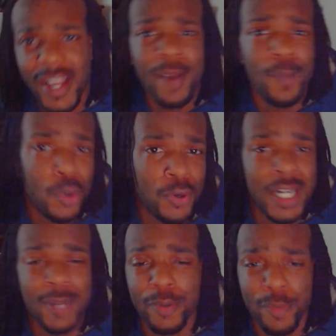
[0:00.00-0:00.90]
I got
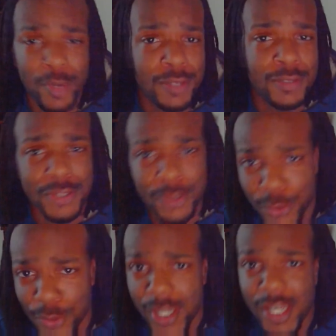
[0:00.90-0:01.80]
more coming real
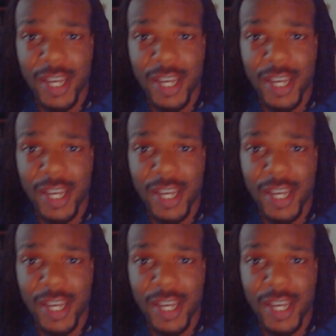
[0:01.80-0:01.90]
soon.